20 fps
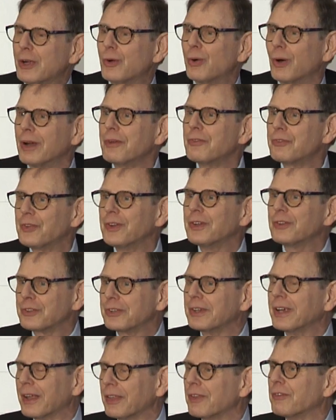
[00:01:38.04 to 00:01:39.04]
quite fit
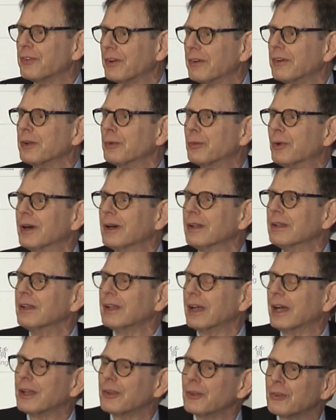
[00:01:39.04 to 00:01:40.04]
together very
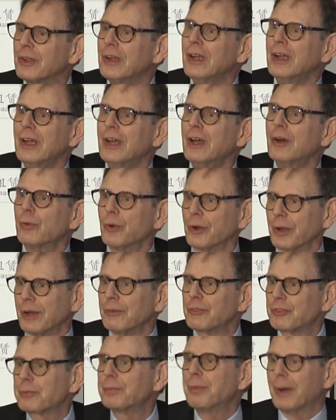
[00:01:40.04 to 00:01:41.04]
well, and what
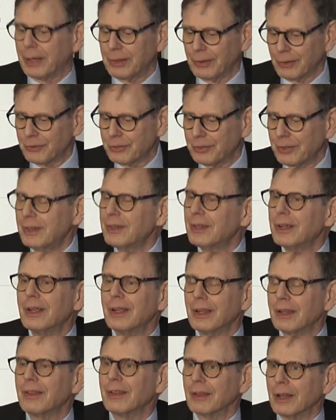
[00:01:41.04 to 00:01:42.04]
I've spent
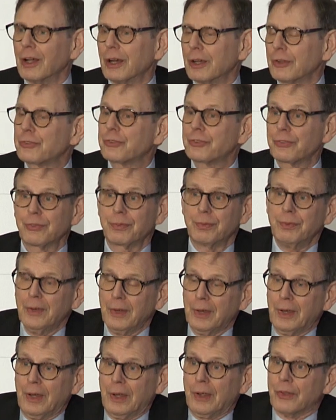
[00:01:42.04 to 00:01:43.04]
the last
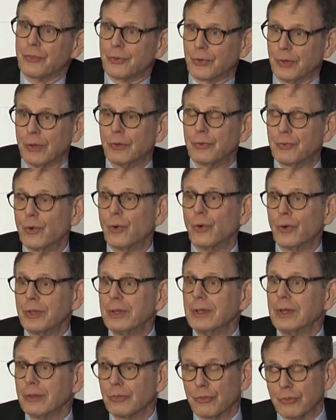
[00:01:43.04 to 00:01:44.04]
3 or 4
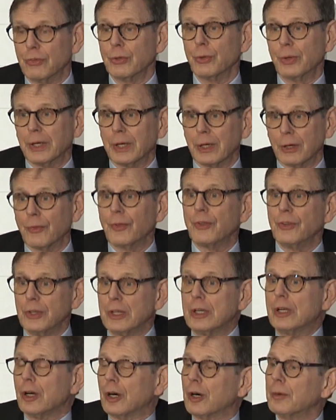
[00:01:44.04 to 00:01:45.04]
years doing on the
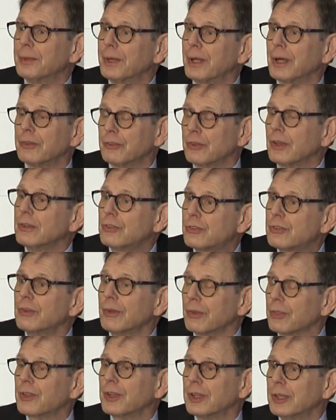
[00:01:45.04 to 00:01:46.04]

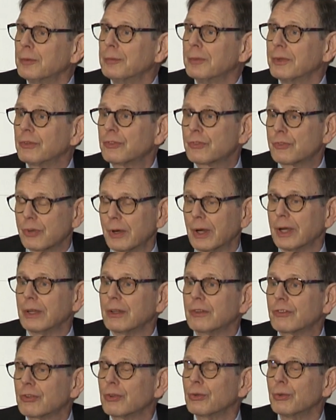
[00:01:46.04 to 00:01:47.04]
decarbonisation theme is
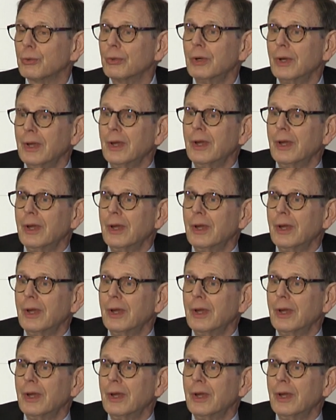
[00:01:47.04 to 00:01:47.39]
trying to